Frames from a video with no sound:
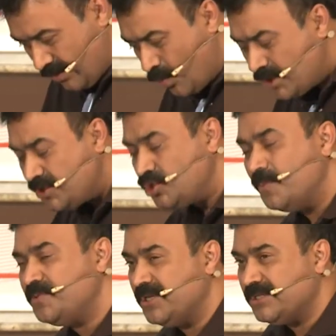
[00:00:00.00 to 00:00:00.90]
What
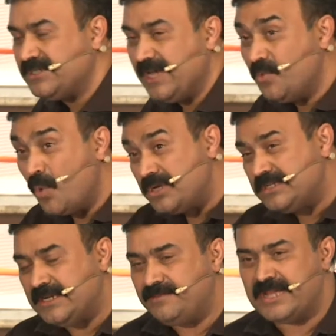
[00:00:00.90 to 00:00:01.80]
stops us? And what
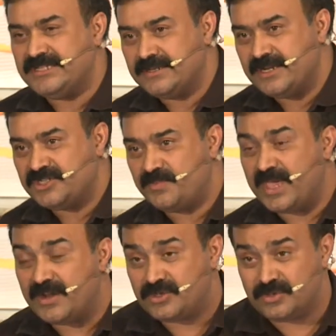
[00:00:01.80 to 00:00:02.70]
is that magic
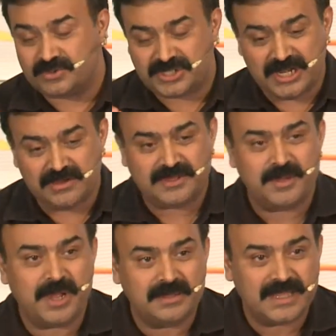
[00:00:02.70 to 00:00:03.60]
recipe? And to tell you
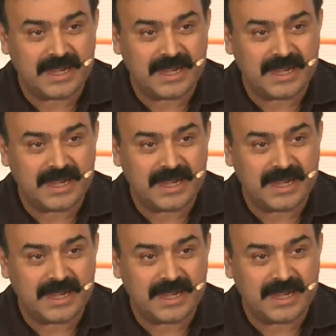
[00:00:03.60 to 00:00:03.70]
about